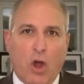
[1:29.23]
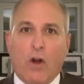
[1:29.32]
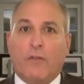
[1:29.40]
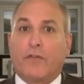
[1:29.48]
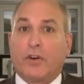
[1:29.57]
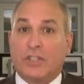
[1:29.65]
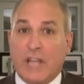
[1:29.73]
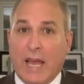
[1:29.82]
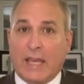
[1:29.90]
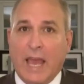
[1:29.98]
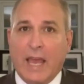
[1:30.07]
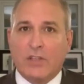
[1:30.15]
are for
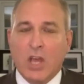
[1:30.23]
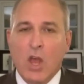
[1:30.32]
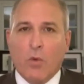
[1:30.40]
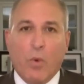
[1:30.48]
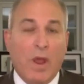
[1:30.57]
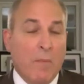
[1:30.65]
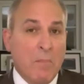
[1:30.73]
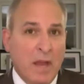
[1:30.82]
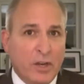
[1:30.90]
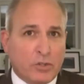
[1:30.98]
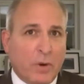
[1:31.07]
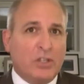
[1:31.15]
decades
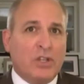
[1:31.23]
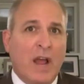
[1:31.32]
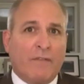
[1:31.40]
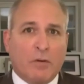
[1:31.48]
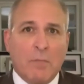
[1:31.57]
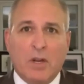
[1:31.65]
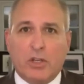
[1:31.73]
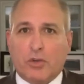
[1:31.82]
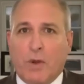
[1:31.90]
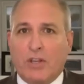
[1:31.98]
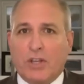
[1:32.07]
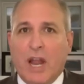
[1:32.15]
administration after
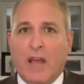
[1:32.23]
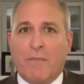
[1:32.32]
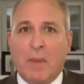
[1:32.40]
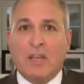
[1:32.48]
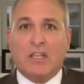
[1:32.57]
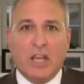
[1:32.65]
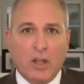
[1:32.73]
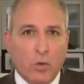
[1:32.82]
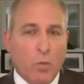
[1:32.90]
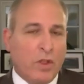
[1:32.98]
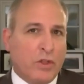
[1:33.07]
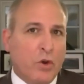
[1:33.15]
administration have been
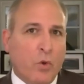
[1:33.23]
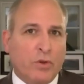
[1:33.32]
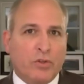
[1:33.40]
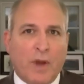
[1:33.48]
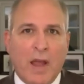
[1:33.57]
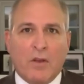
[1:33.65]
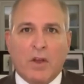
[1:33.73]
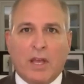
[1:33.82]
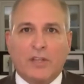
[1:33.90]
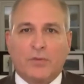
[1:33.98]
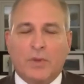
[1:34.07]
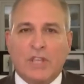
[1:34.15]
dealing with the Northern Triangle
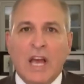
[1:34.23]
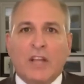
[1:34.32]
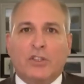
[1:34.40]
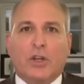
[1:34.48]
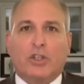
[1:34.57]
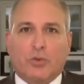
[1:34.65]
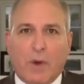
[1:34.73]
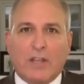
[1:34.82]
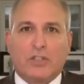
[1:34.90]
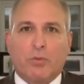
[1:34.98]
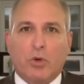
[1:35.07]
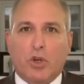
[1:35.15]
countries to
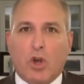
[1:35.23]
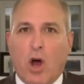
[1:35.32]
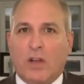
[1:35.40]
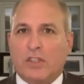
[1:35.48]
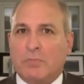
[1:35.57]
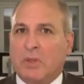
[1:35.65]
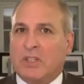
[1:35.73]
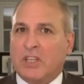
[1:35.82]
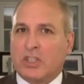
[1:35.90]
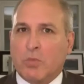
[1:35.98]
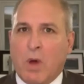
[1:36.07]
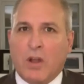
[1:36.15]
address the root causes. But this
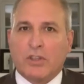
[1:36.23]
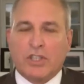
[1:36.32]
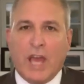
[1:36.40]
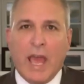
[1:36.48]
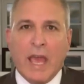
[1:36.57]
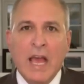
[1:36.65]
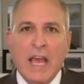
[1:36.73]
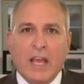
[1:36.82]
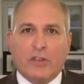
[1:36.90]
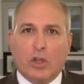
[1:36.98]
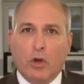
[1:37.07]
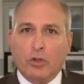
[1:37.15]
is what I'll say:
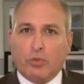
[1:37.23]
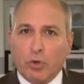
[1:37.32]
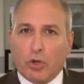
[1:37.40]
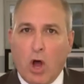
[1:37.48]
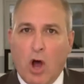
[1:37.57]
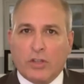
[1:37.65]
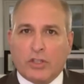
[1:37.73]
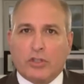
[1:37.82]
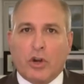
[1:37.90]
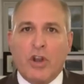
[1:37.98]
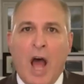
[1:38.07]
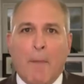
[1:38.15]
is those root causes
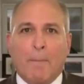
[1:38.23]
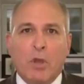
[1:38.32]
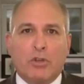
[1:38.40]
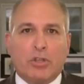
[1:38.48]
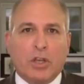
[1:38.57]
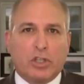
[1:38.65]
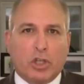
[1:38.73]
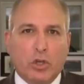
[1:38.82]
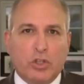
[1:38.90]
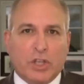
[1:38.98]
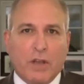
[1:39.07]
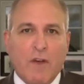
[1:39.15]
are not mutually
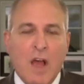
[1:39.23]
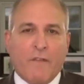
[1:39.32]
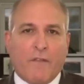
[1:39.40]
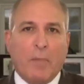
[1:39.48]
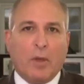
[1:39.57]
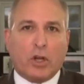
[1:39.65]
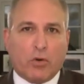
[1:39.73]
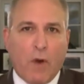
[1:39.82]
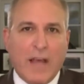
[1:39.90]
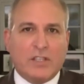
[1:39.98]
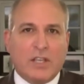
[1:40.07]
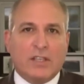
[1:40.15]
exclusive from the
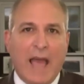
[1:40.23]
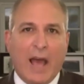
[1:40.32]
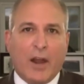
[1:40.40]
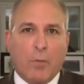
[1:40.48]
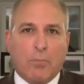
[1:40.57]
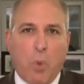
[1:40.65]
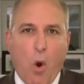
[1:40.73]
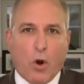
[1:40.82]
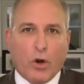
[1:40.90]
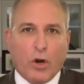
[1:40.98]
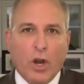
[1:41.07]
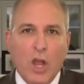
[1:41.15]
crisis at our
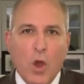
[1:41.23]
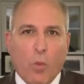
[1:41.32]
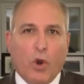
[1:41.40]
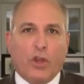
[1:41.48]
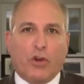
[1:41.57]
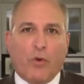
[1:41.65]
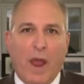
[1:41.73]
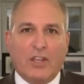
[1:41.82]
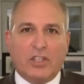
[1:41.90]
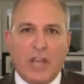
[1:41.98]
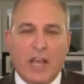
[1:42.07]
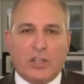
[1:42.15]
border. Right. We're the
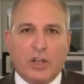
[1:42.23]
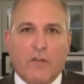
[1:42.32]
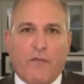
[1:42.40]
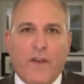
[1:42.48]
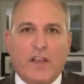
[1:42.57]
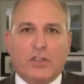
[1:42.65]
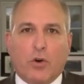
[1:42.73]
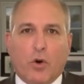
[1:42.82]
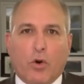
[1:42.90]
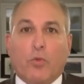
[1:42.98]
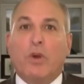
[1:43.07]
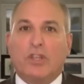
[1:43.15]
greatest nation on the face of
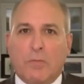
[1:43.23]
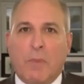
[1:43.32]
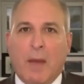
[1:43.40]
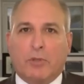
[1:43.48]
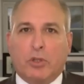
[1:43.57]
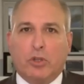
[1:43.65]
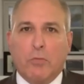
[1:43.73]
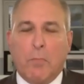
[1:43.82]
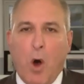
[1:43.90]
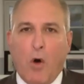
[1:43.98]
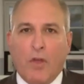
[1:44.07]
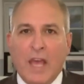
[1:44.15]
earth. We should be able to do
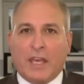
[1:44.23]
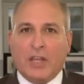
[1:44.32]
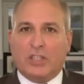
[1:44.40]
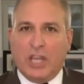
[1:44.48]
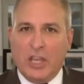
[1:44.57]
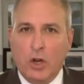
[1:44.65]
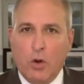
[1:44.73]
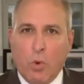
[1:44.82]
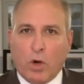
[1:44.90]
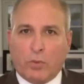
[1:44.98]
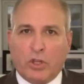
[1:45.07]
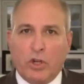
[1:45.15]
both. Continue to
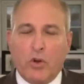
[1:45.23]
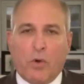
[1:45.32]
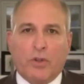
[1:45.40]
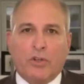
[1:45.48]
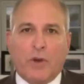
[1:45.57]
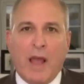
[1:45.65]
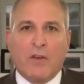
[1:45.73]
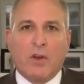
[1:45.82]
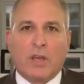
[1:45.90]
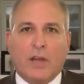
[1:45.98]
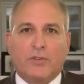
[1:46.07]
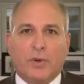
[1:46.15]
work with the Northern Triangle
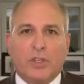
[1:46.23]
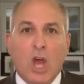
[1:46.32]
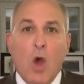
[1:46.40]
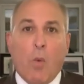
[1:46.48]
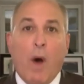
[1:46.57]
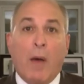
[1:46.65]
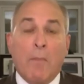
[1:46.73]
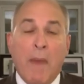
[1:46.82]
countries while